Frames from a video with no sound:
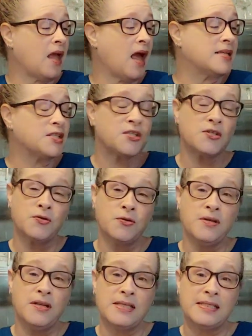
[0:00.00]
I
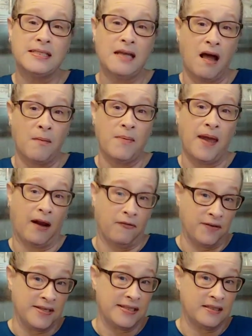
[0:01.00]
stirred this up
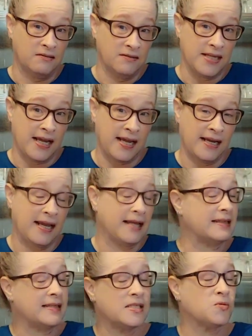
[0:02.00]
every single day,
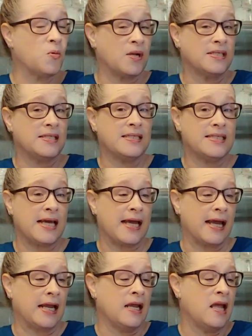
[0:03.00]
at least once a
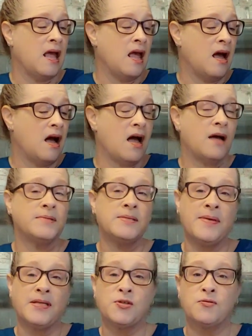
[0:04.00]
day, to
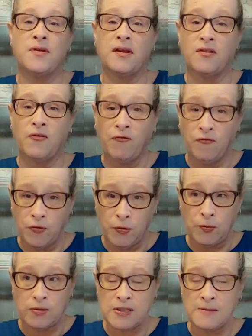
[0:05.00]
make sure that the
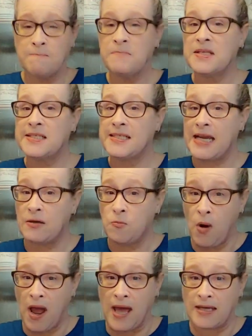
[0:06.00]
fruit stayed
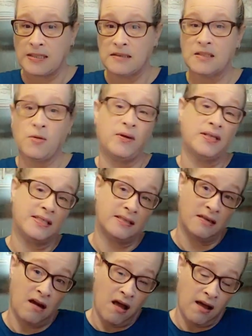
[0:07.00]
wet, so we did
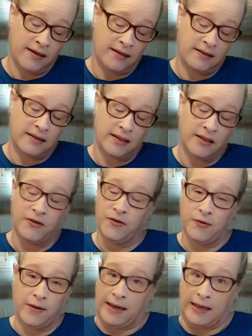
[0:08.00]
not
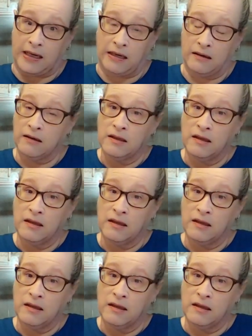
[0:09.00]
incur any